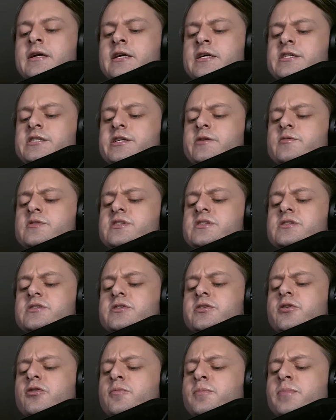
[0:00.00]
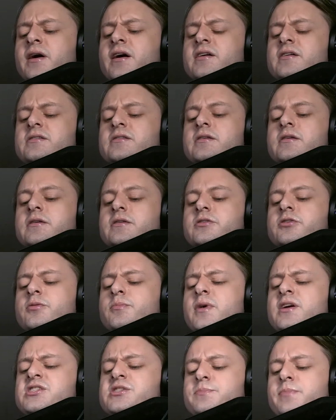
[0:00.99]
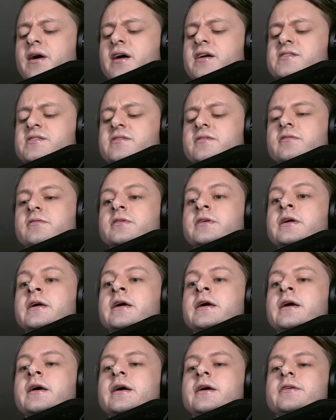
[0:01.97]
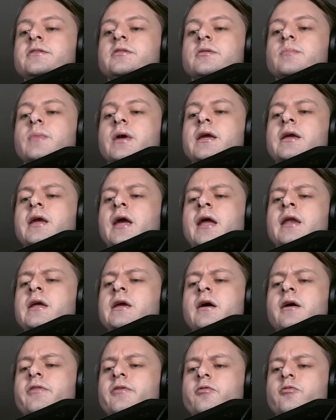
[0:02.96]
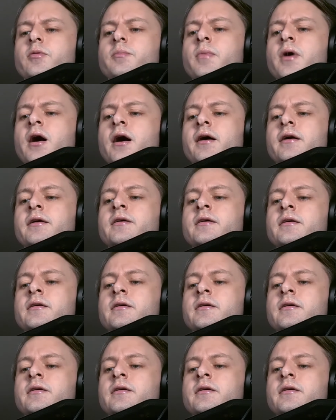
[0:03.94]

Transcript: She was too much puzzled to make any other remark.